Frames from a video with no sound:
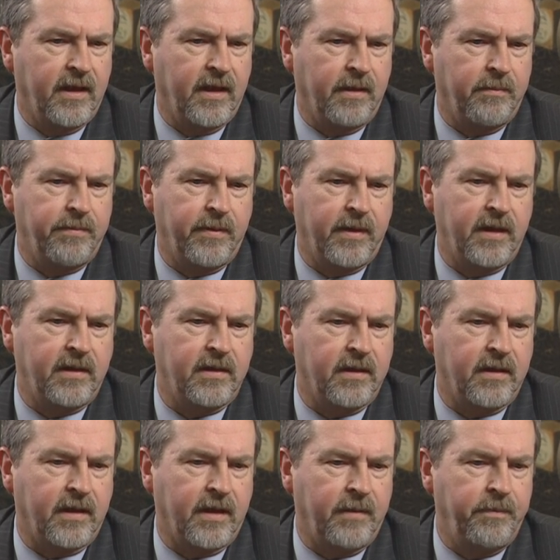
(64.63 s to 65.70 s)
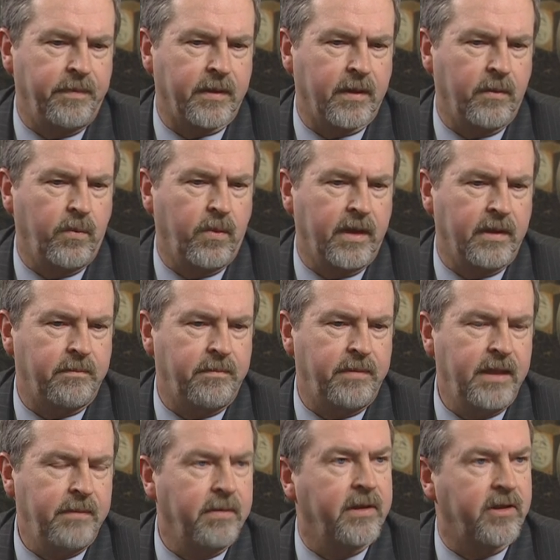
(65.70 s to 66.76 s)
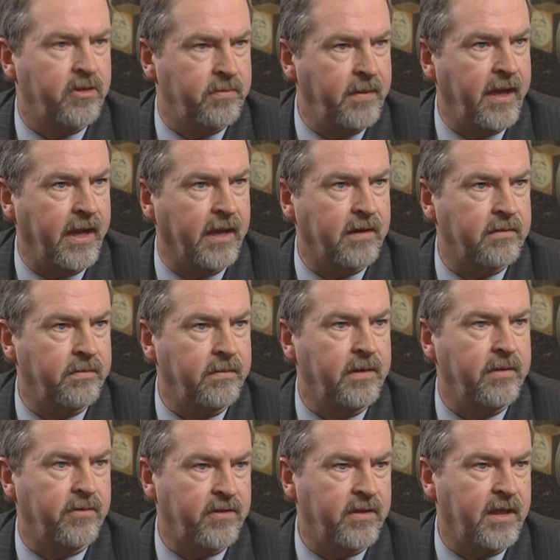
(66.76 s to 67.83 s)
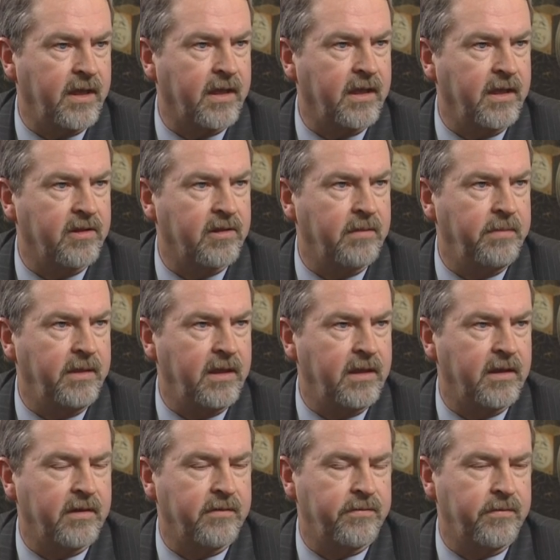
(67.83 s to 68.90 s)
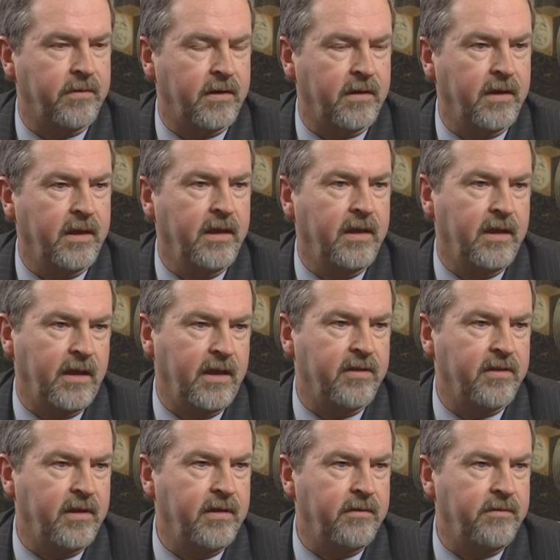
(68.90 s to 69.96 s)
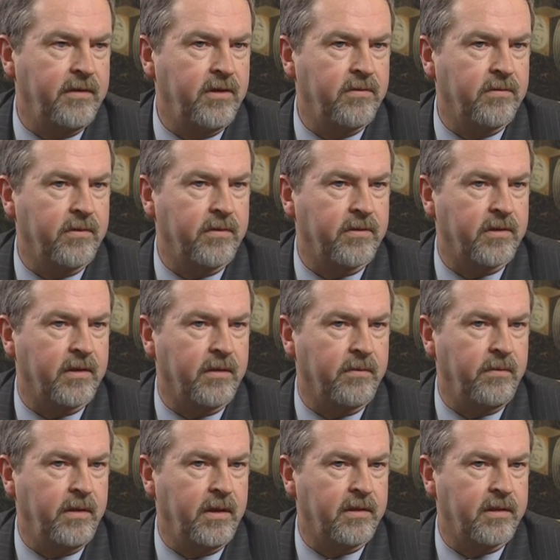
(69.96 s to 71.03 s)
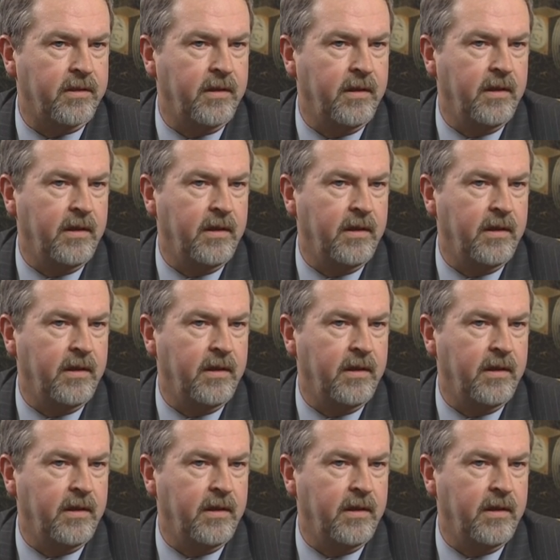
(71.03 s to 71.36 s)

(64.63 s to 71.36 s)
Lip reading: But what people expect when they're sick is to be cared for as individuals with